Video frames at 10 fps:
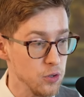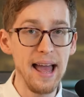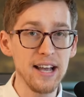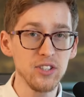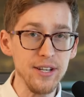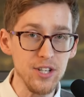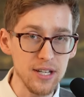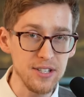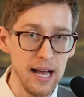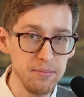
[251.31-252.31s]
I actually
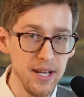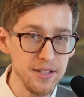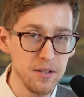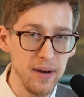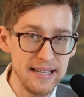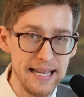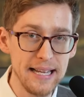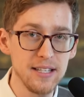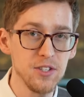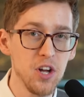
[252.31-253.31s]
just updated my
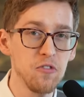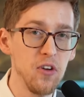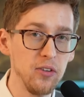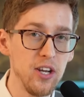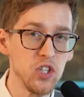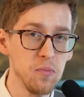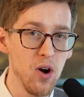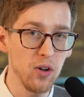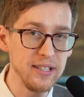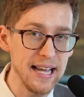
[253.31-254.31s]
Tesla stock valuation
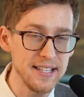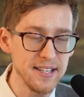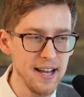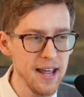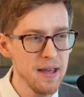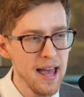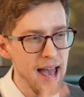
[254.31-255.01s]
model yesterday,